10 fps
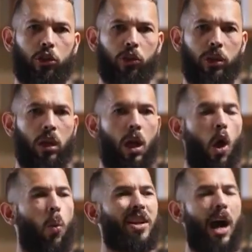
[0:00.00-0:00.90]
children
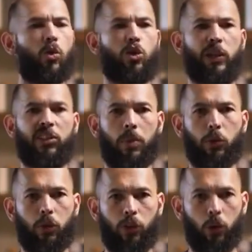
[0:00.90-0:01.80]
without doing
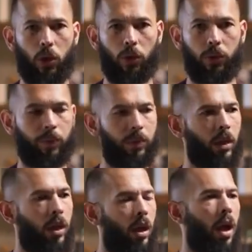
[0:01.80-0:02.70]
some good for the world.
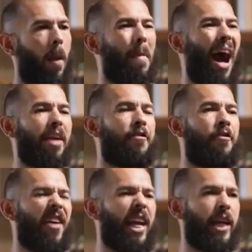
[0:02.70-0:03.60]
My
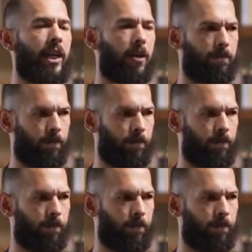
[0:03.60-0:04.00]
fee